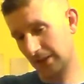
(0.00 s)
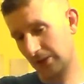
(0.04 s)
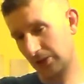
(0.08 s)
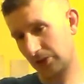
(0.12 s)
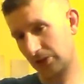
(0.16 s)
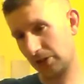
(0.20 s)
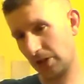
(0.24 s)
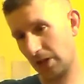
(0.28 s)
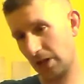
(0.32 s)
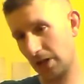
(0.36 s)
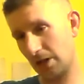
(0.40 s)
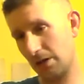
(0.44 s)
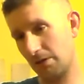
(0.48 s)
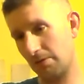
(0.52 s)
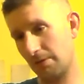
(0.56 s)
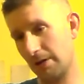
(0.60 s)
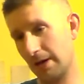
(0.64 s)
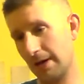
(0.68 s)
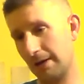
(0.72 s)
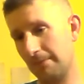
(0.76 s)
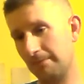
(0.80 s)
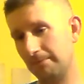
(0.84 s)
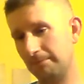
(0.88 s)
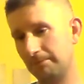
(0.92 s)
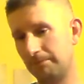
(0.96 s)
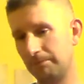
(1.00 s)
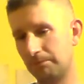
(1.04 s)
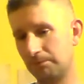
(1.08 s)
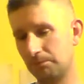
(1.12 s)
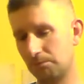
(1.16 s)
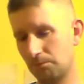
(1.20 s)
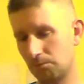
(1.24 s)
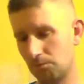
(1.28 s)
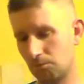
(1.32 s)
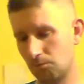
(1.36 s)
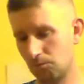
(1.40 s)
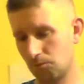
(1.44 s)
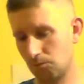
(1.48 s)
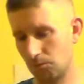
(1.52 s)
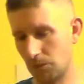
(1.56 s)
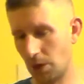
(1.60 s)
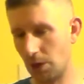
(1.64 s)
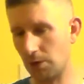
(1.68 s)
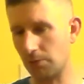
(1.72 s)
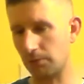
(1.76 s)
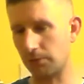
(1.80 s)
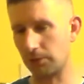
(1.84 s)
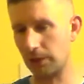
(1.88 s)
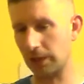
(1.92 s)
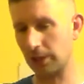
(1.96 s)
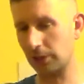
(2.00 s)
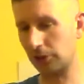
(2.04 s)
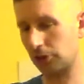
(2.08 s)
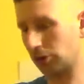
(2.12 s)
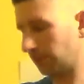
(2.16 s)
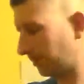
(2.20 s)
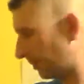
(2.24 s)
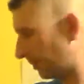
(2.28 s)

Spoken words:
So hopefully it